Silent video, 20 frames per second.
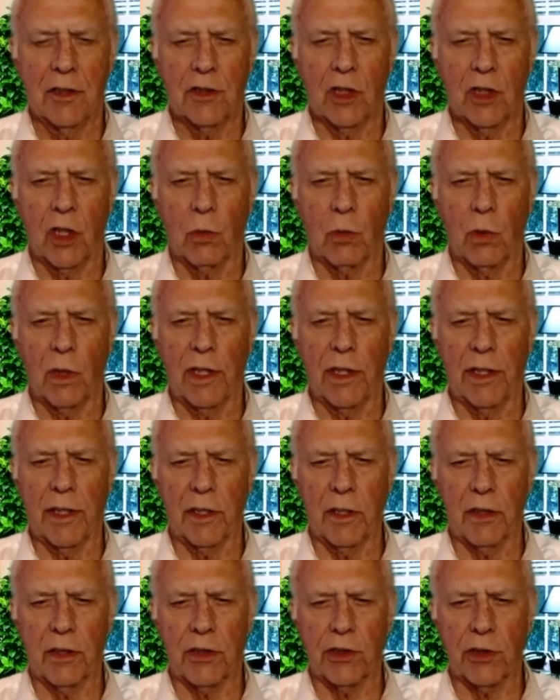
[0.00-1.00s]
John White
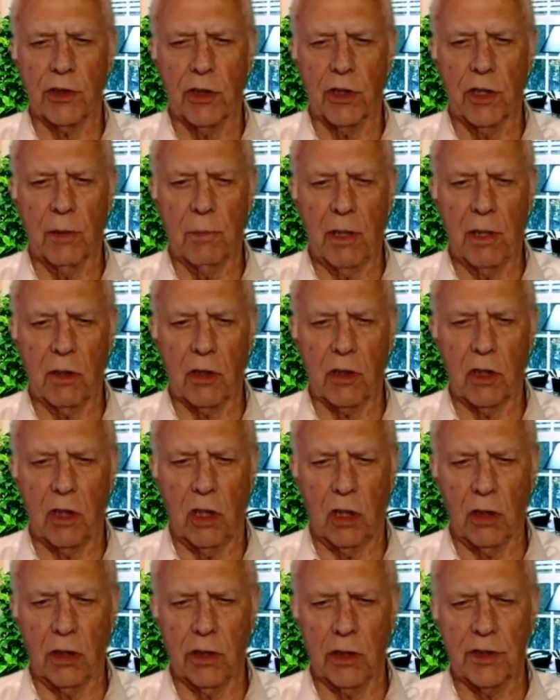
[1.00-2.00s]
here to show you about
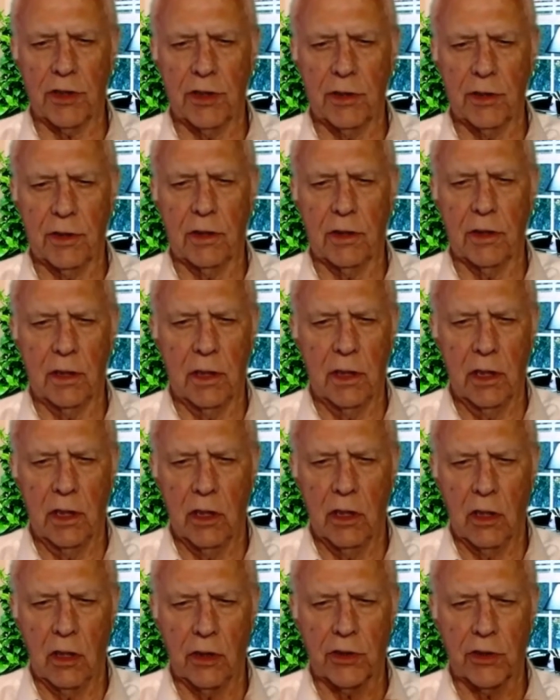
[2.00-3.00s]
collars and
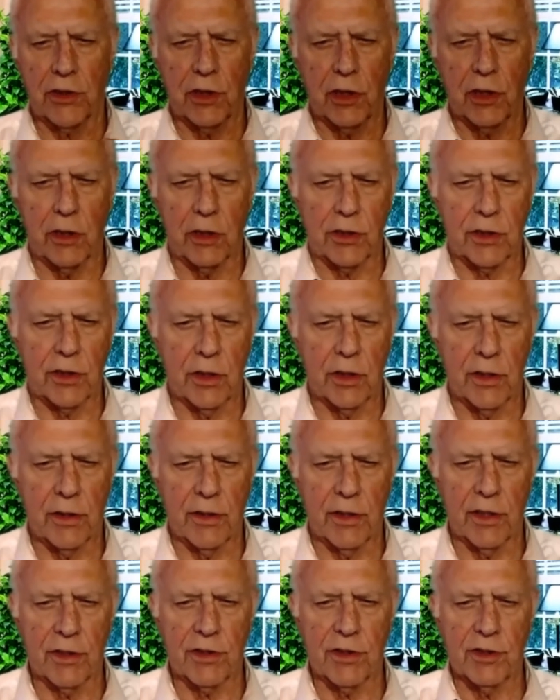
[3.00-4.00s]
on shirts.
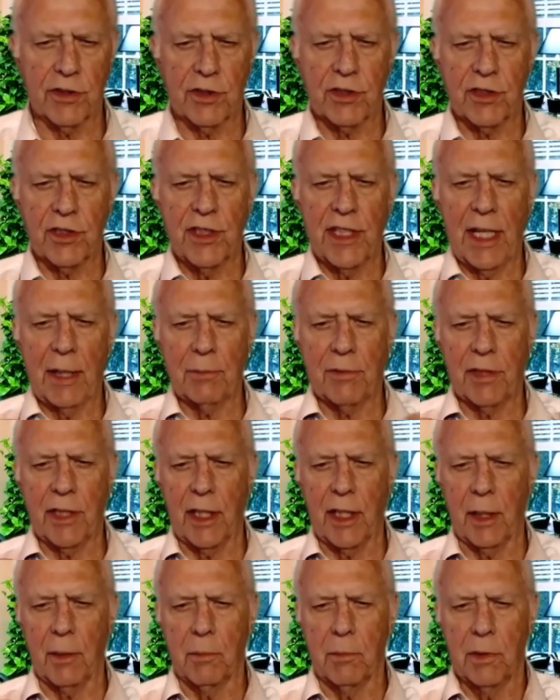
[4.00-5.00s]
This is a snap
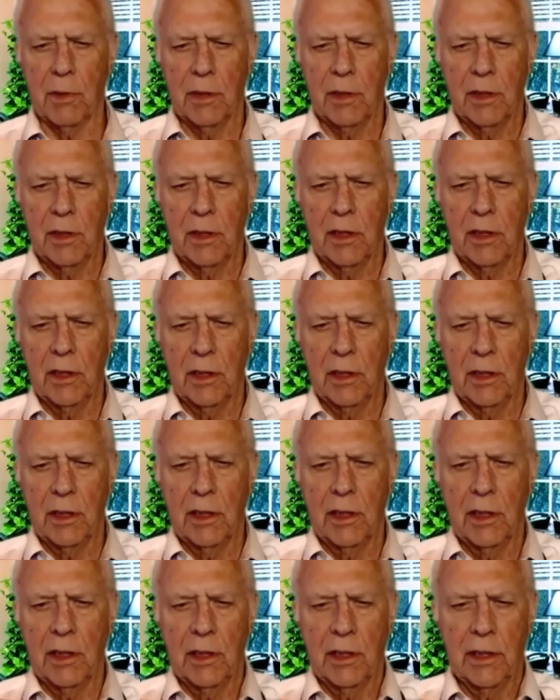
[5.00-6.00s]
tab.
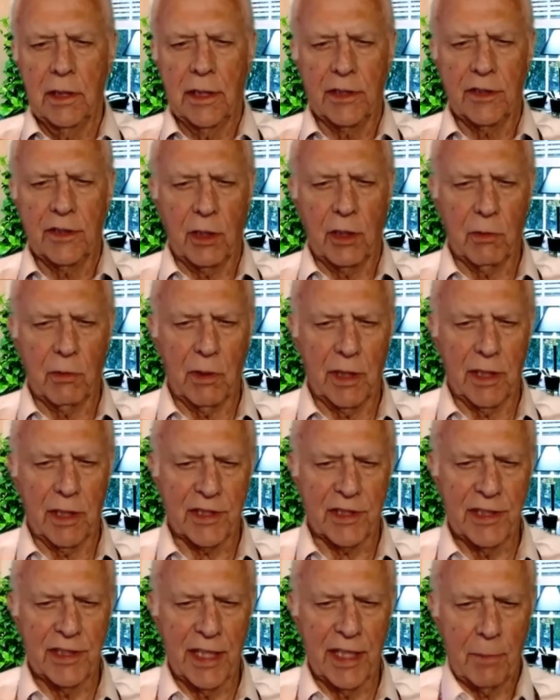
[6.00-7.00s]
It's not really
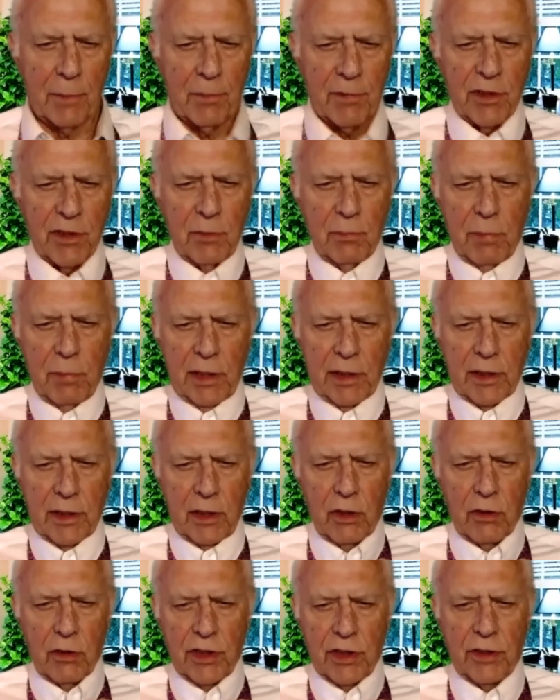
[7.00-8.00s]
a snap it's a button that
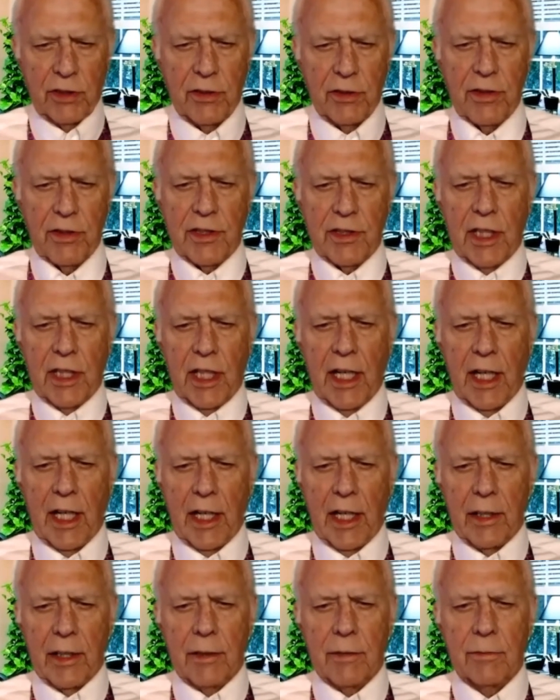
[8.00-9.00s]
goes under the tie.